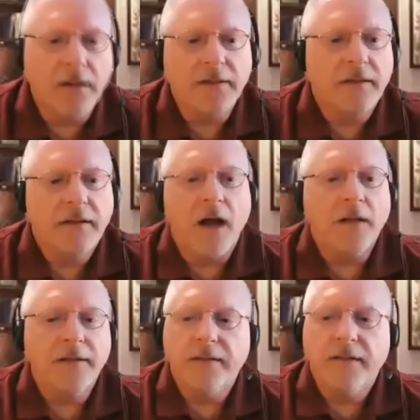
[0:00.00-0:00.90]
it call
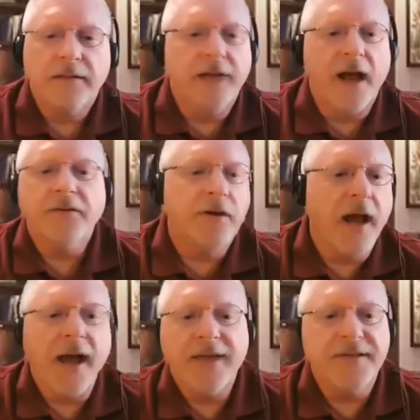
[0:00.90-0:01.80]
it Dr.
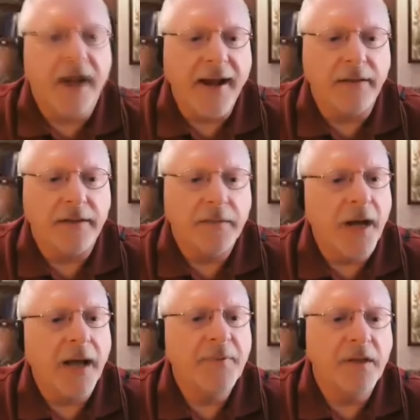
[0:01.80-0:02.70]
Guy's Island,
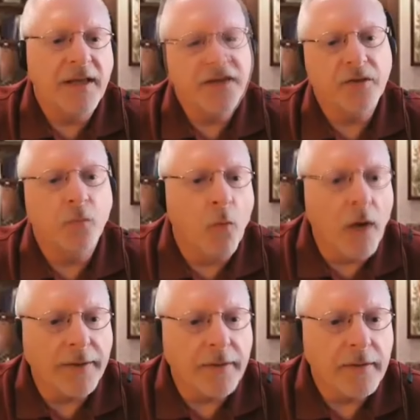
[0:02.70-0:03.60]
population
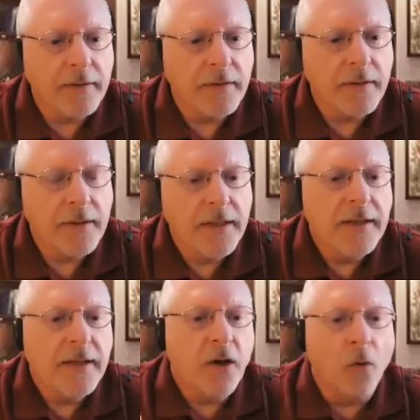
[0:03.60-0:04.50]
one,
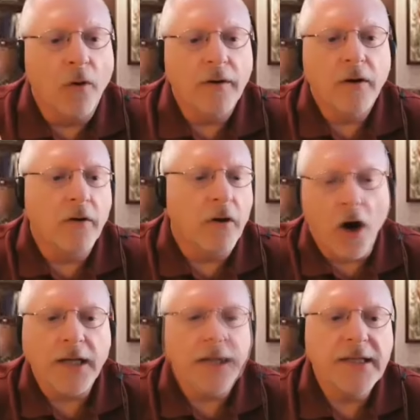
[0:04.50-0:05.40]
or or
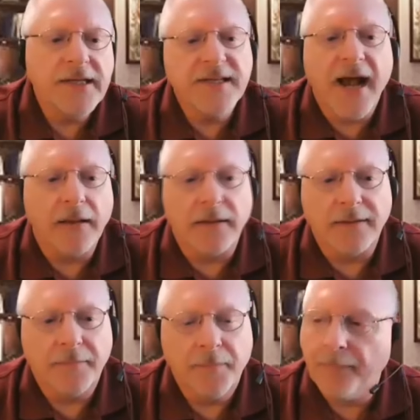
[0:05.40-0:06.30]
Audley's
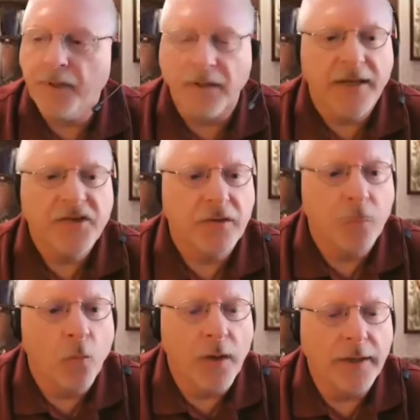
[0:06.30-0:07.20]
Island, population
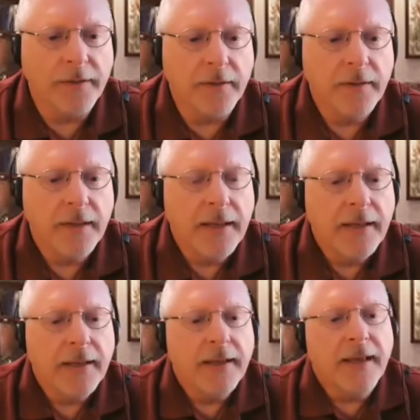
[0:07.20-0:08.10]
one.
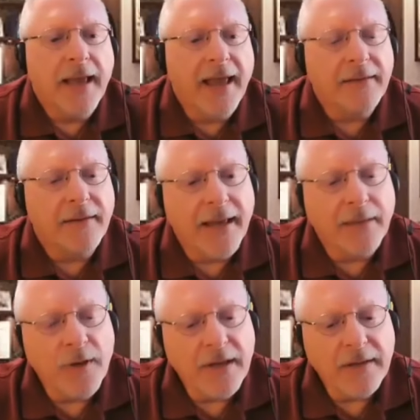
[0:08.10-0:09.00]
And
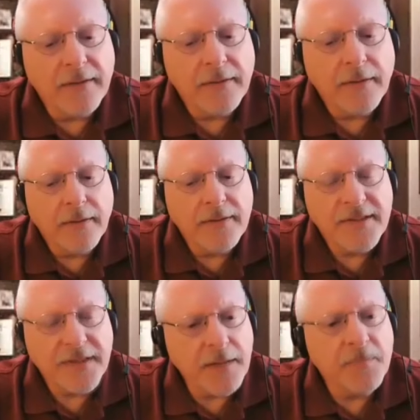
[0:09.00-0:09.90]
and we
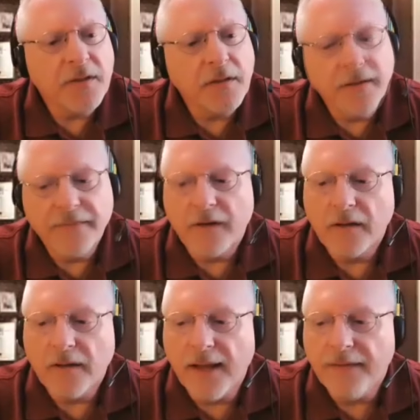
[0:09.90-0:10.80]
seem to live our
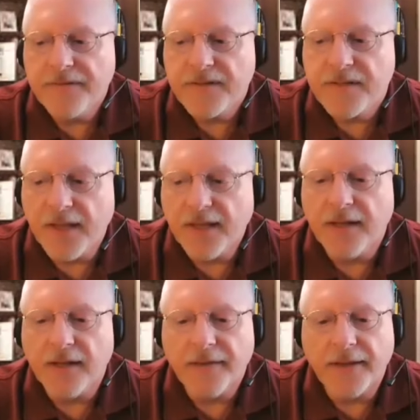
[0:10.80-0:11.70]
lives
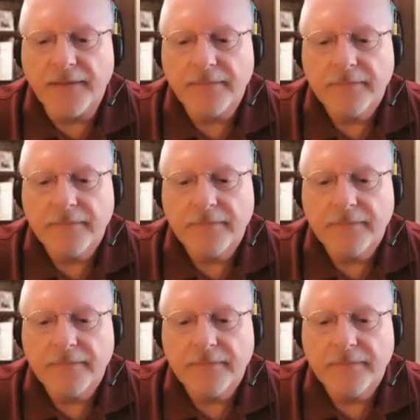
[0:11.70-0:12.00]
thinking that